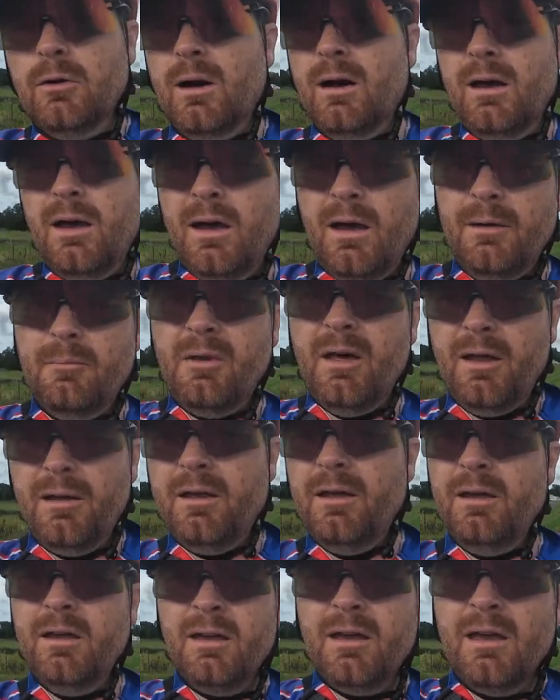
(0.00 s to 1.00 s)
I'm not
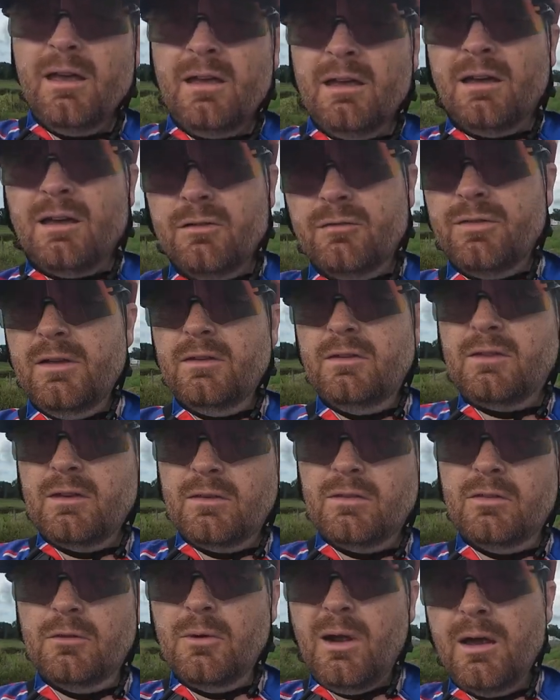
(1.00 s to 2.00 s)
convinced
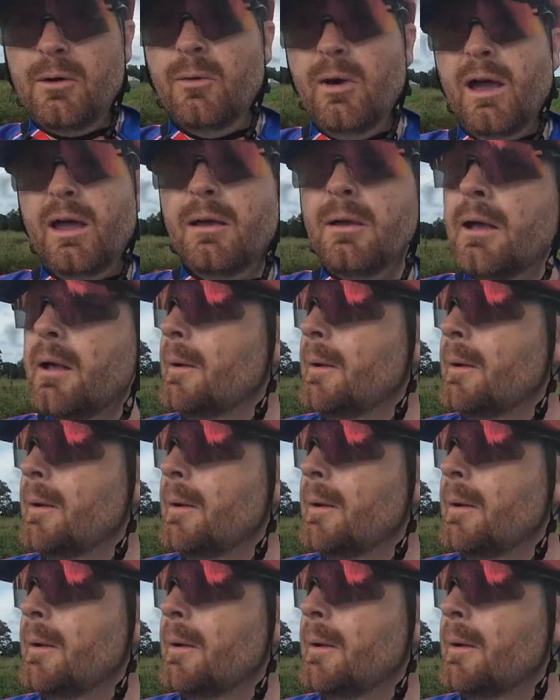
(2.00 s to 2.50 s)
it's the right way.